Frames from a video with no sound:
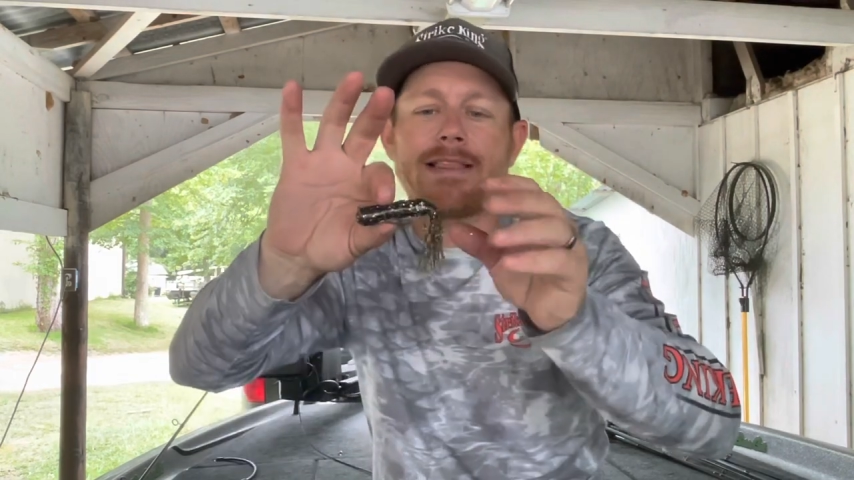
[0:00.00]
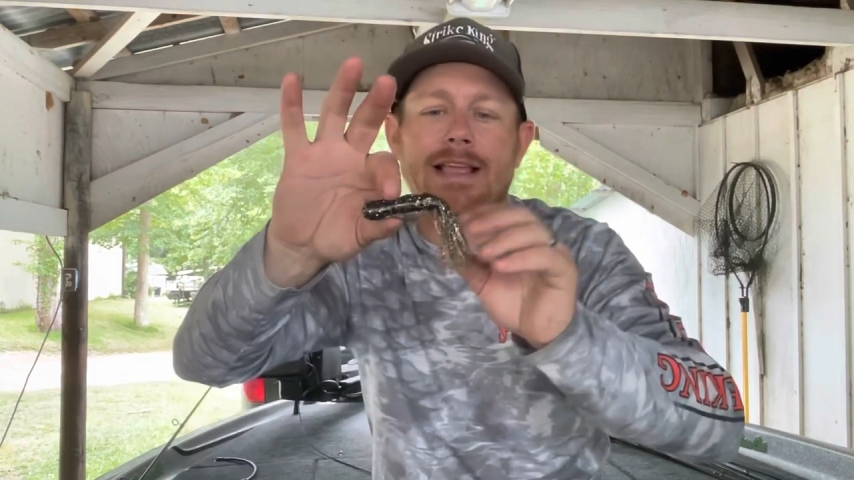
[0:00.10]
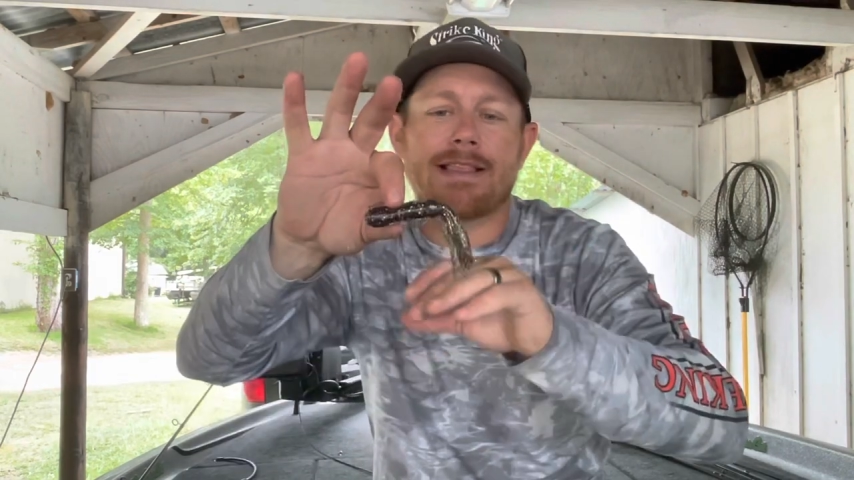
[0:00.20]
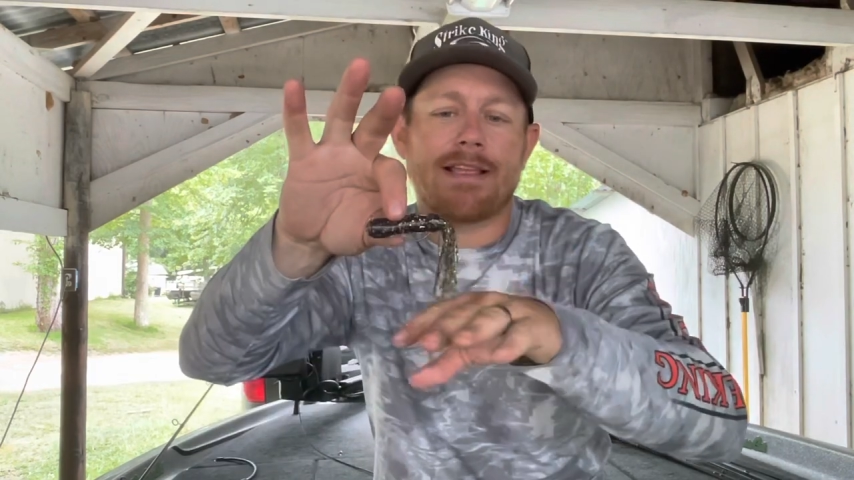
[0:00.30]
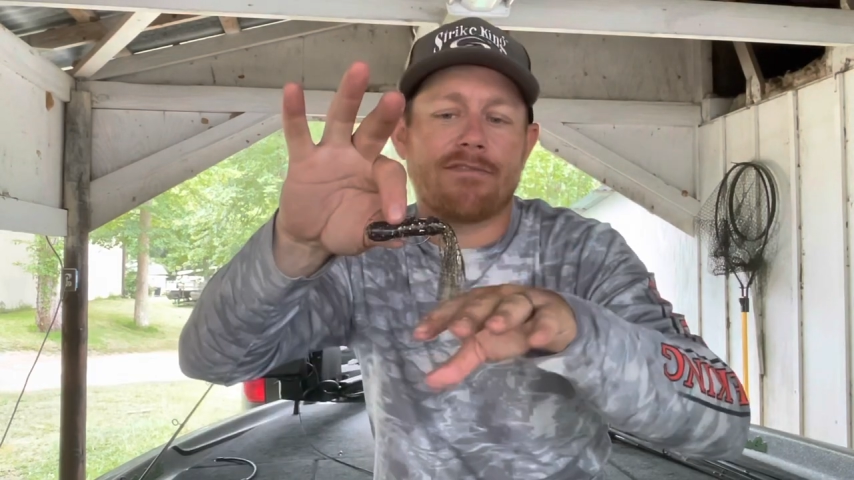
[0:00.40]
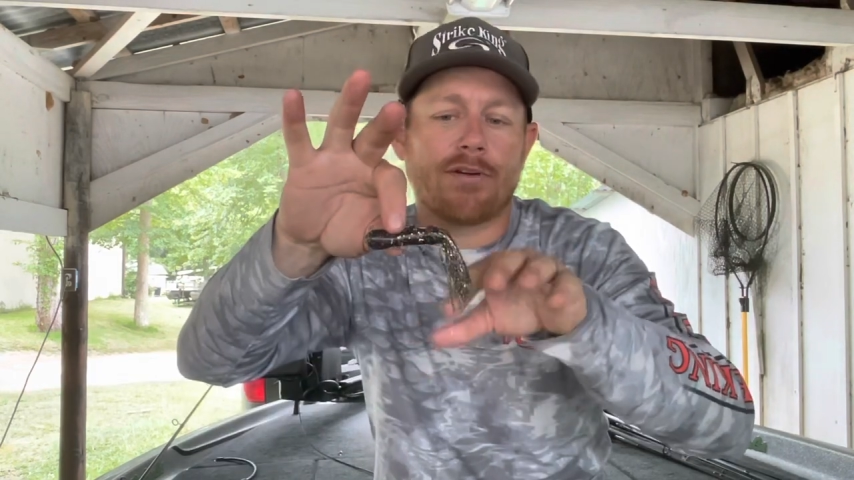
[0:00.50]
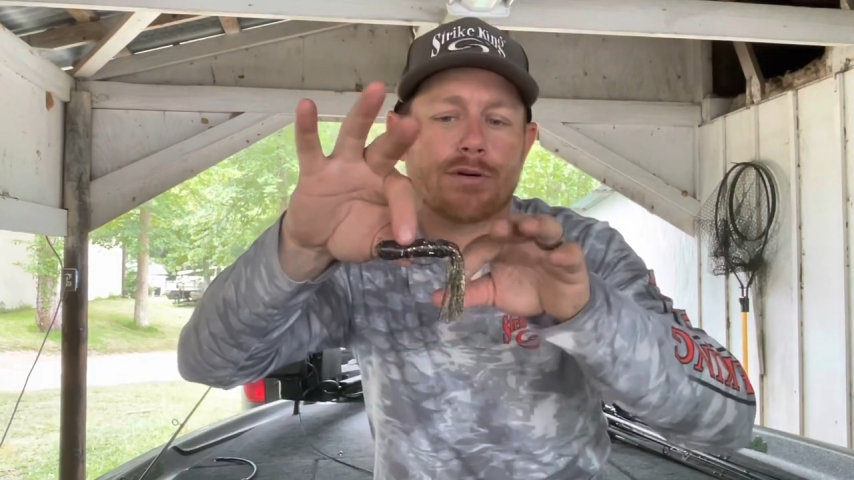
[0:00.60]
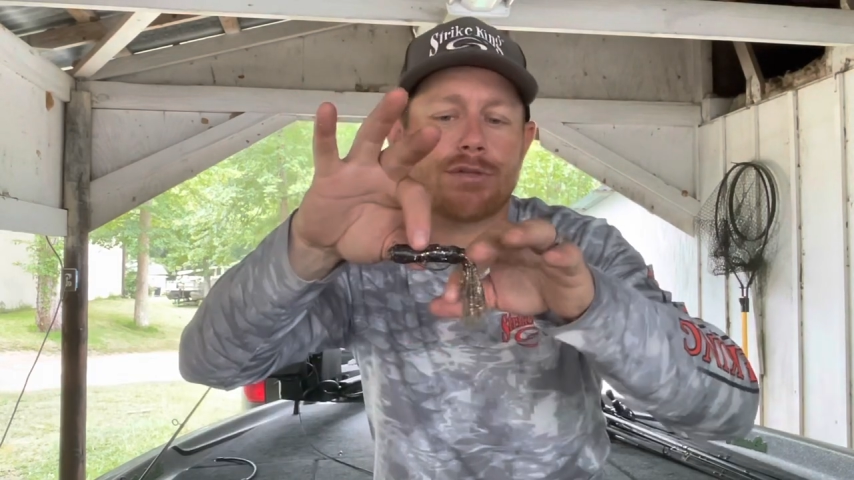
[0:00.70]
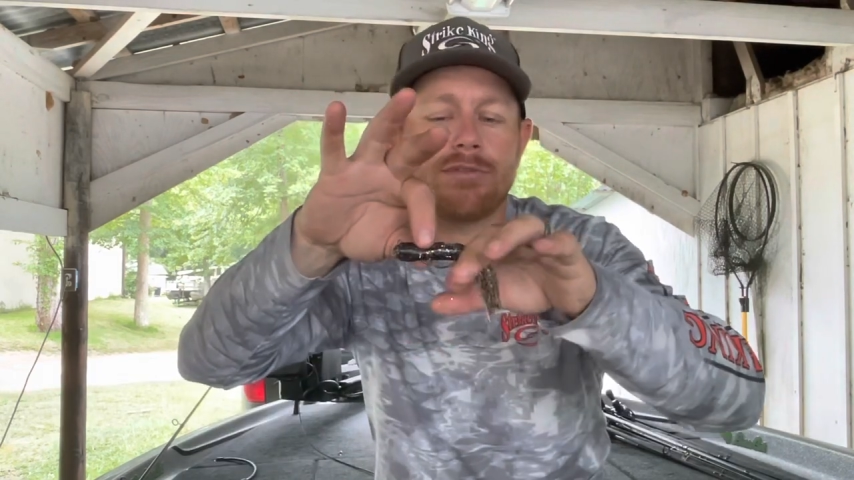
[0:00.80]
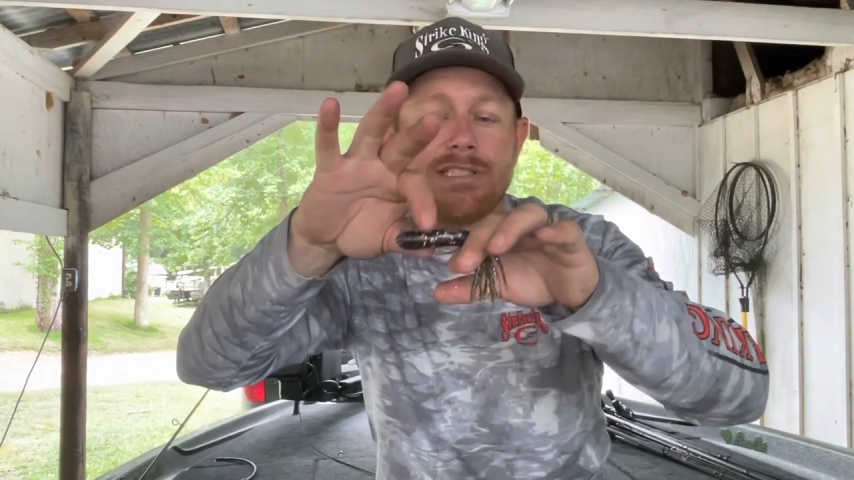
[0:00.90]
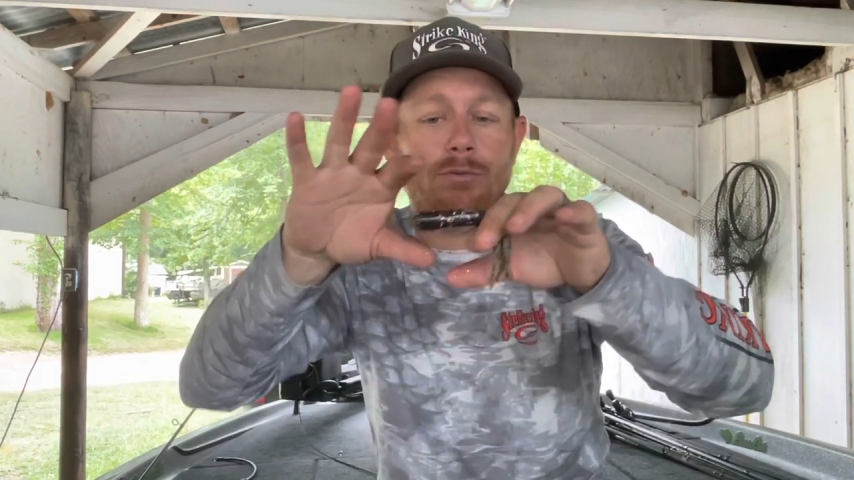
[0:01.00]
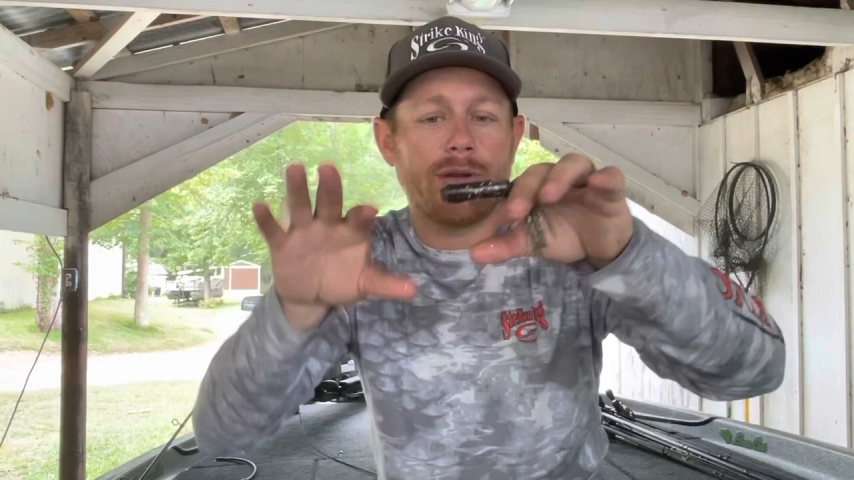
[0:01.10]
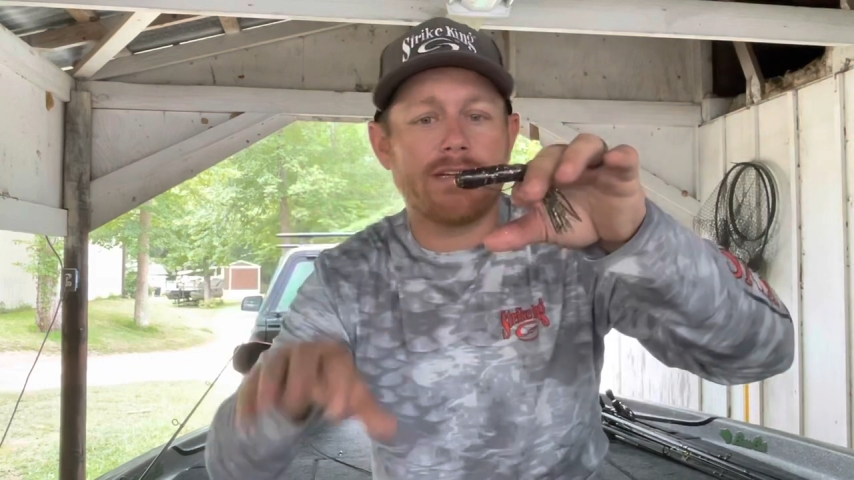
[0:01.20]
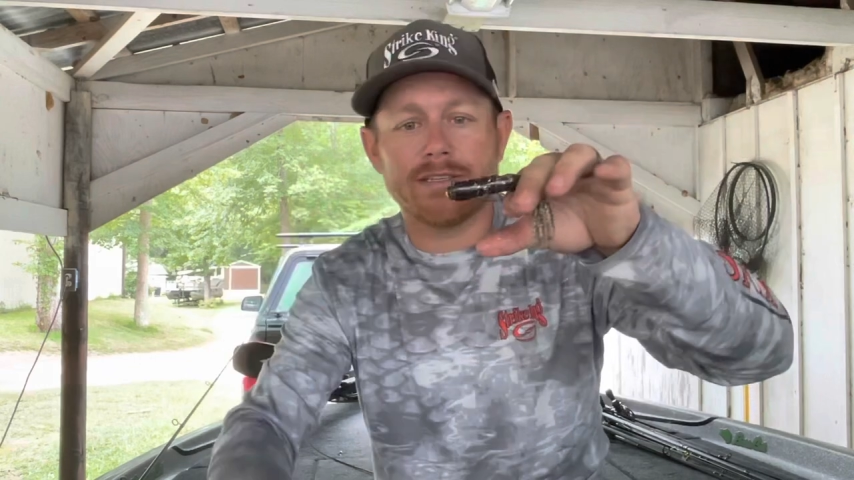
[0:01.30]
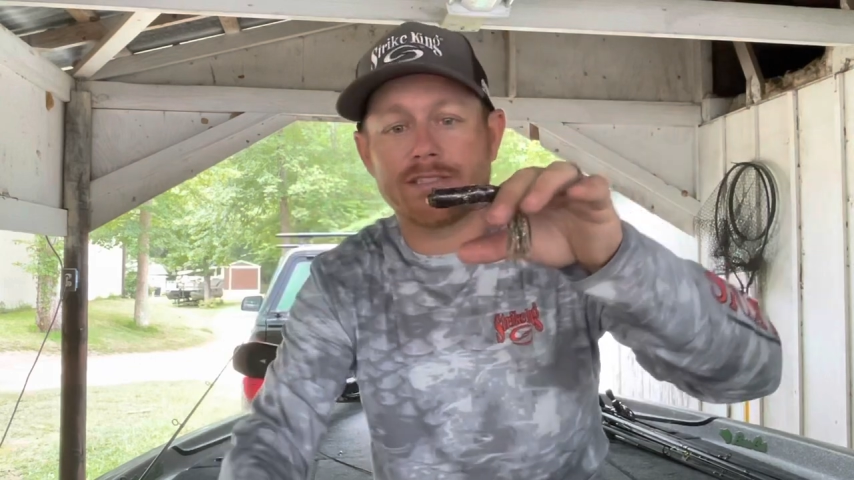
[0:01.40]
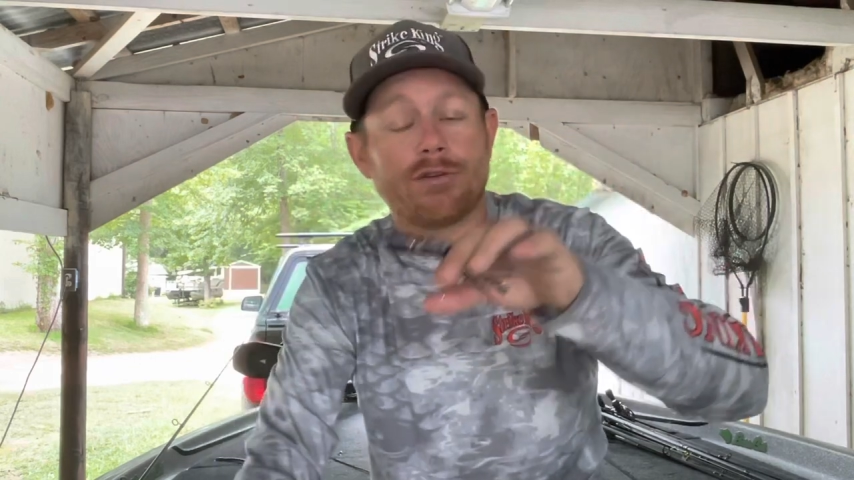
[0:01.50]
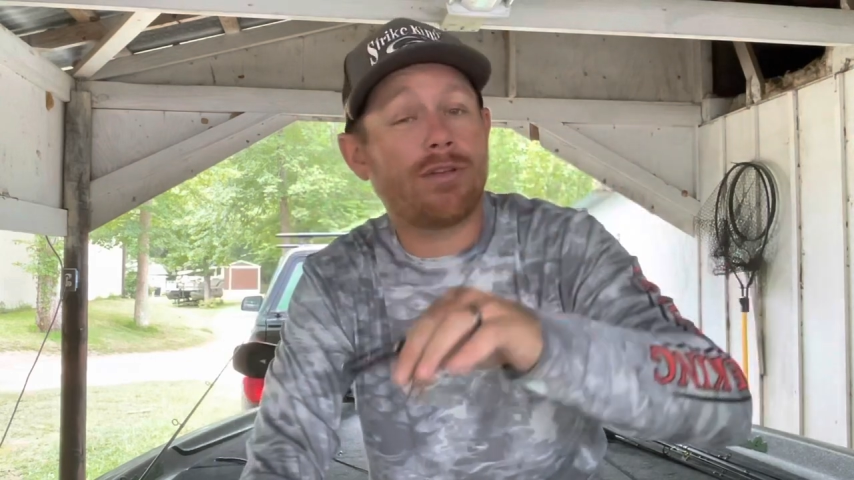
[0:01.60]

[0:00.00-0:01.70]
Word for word: that thing virtually weedless.